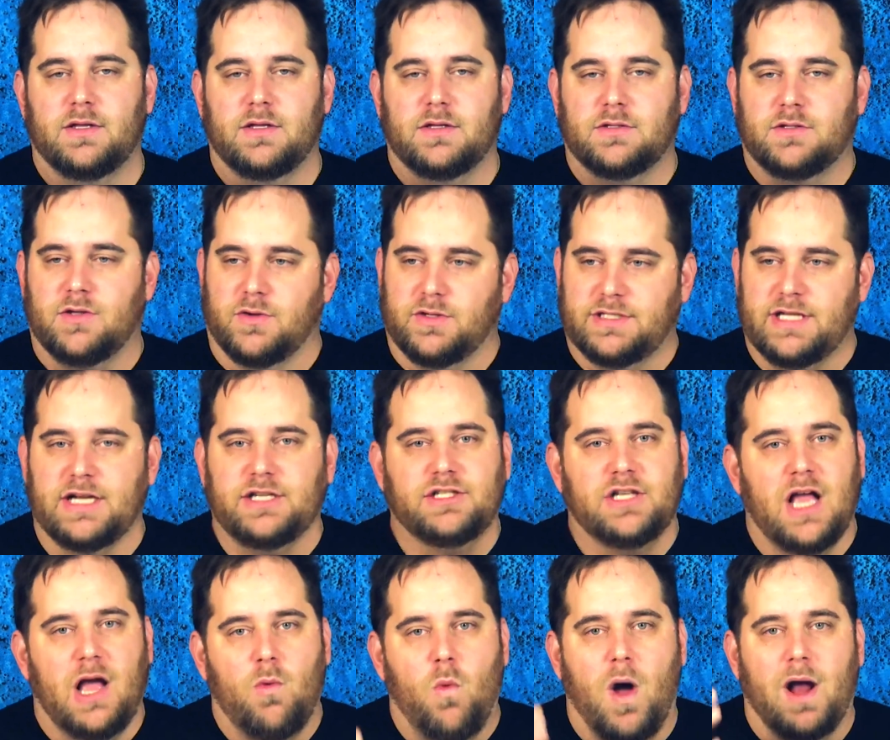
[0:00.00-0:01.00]
So
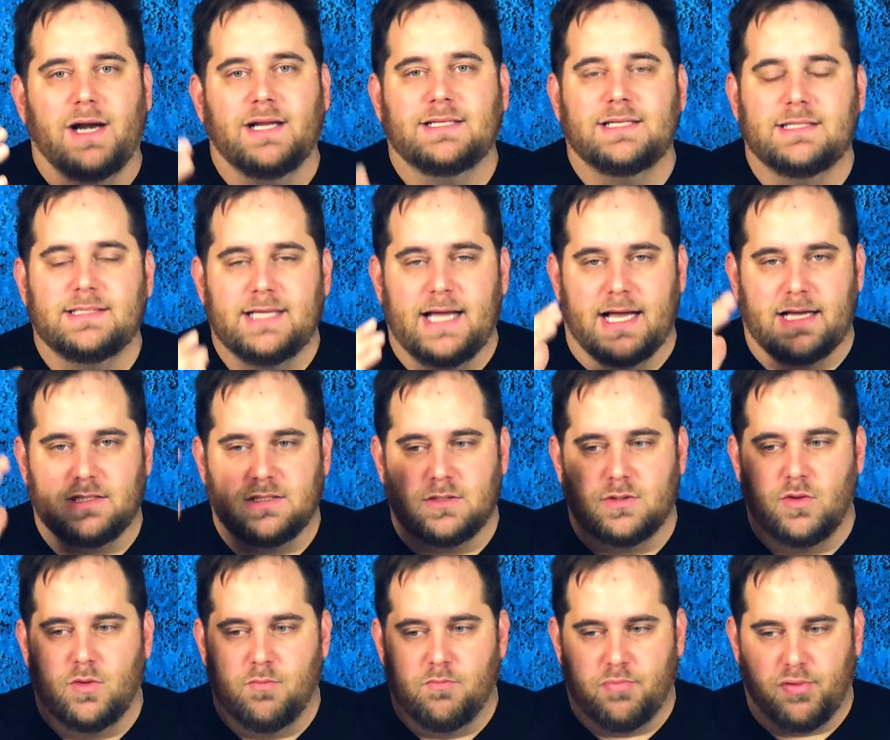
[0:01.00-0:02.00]
essentially I wanted to
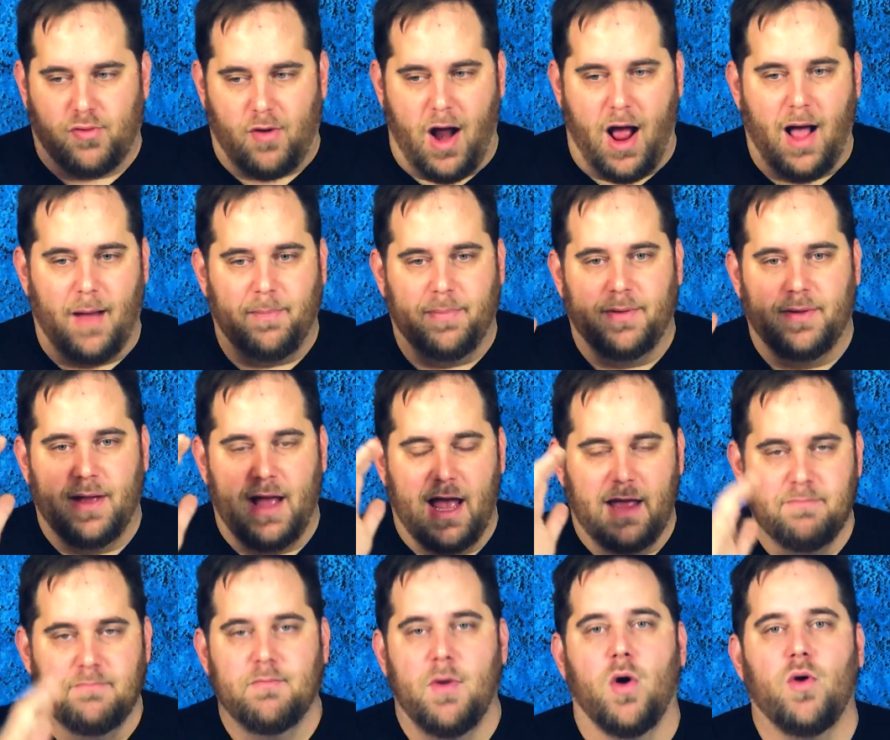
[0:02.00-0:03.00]
test prop
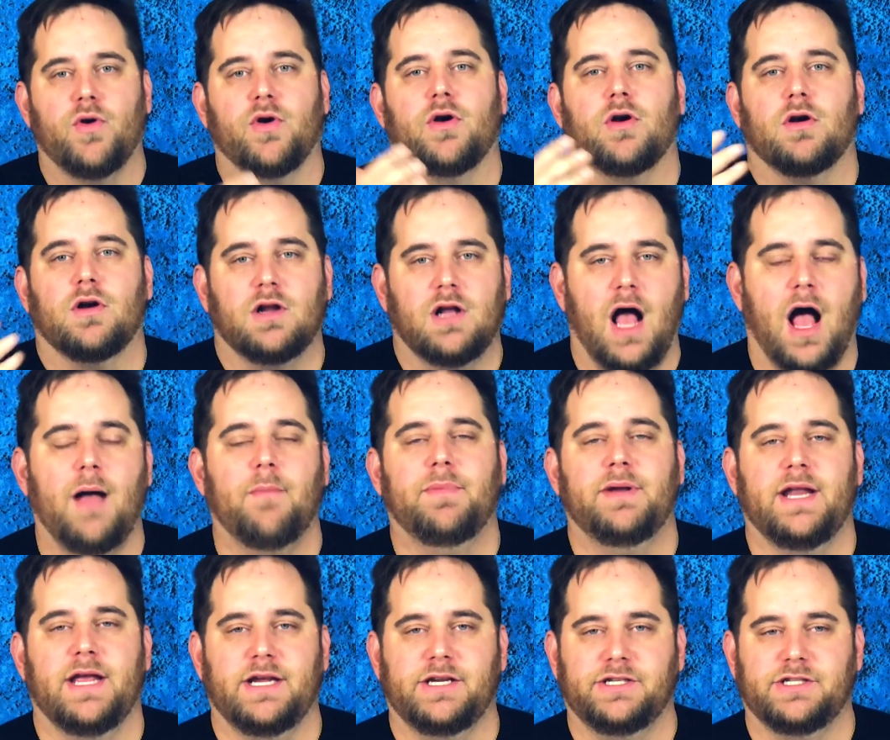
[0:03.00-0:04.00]
and motor
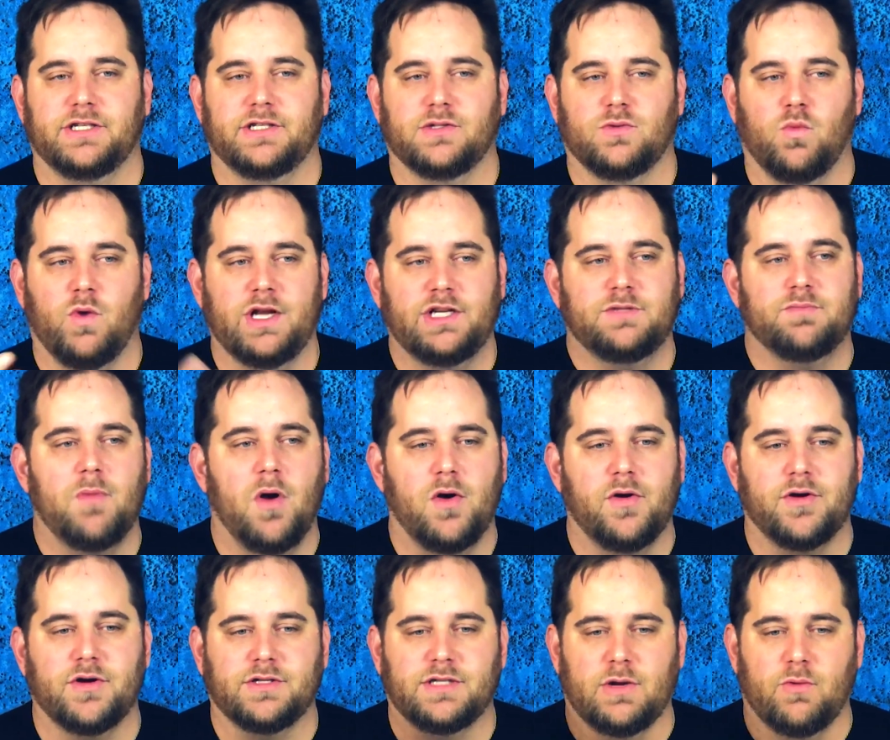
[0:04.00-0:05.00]
combinations, which
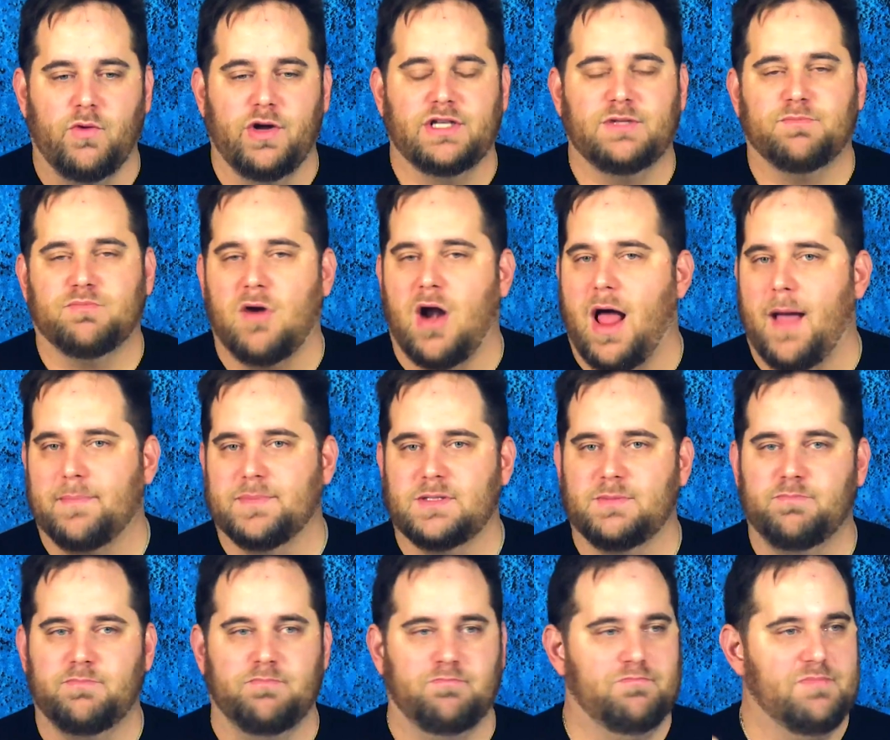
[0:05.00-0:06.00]
motors and which props
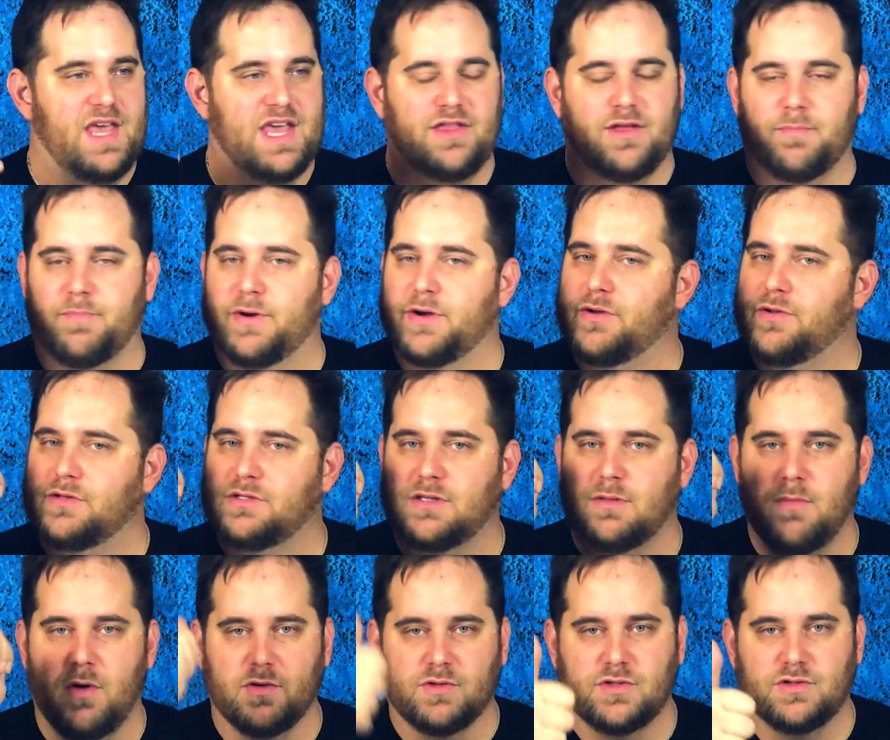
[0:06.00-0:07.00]
either produce the
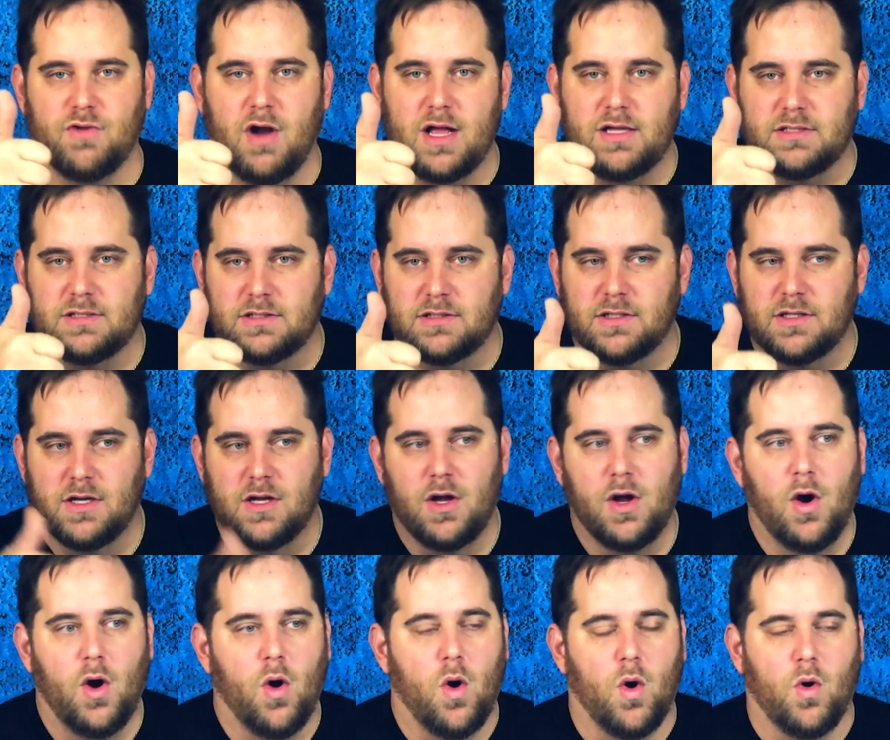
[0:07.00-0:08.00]
most thrust,
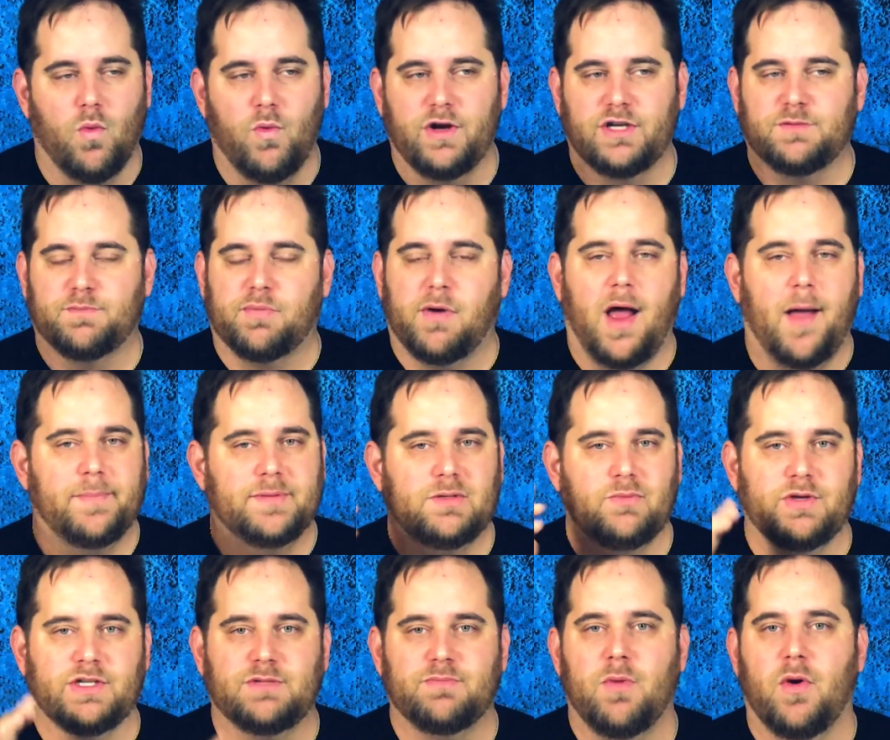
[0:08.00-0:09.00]
or which props
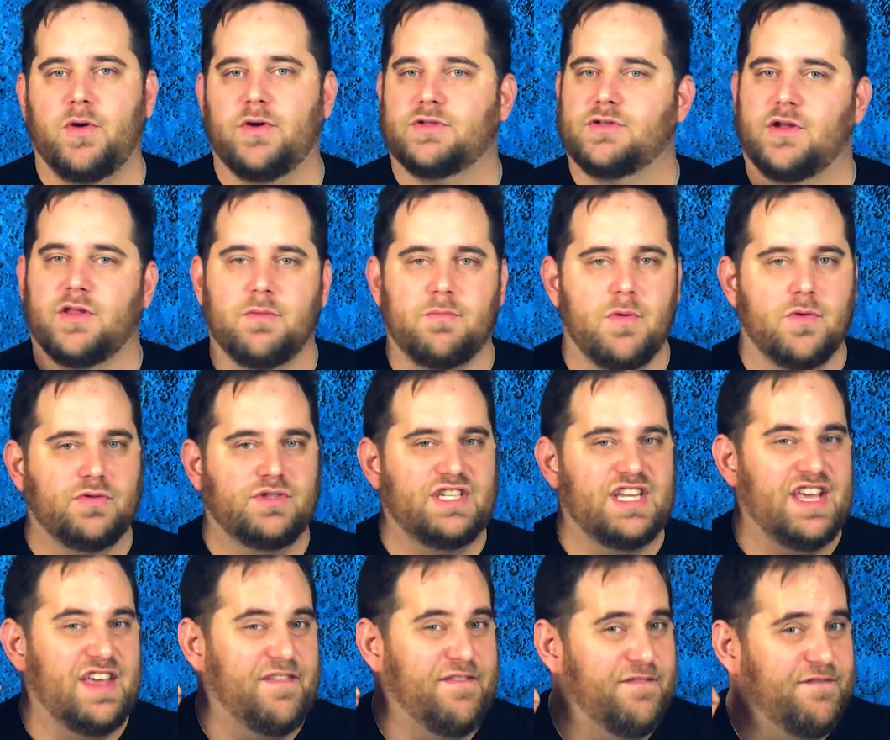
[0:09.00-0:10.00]
and which motors are the most
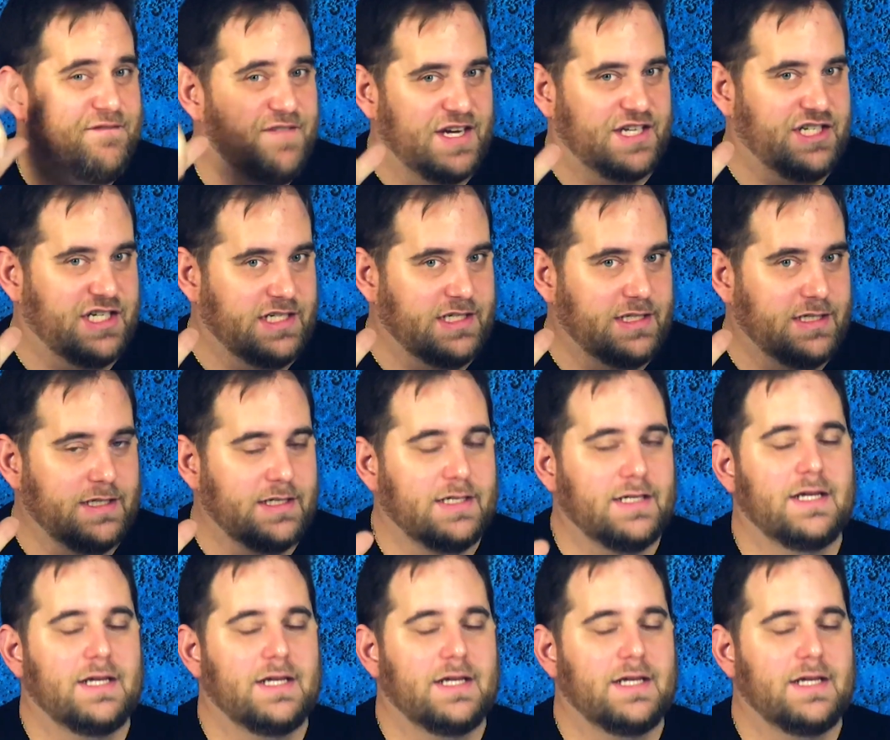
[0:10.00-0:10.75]
efficient.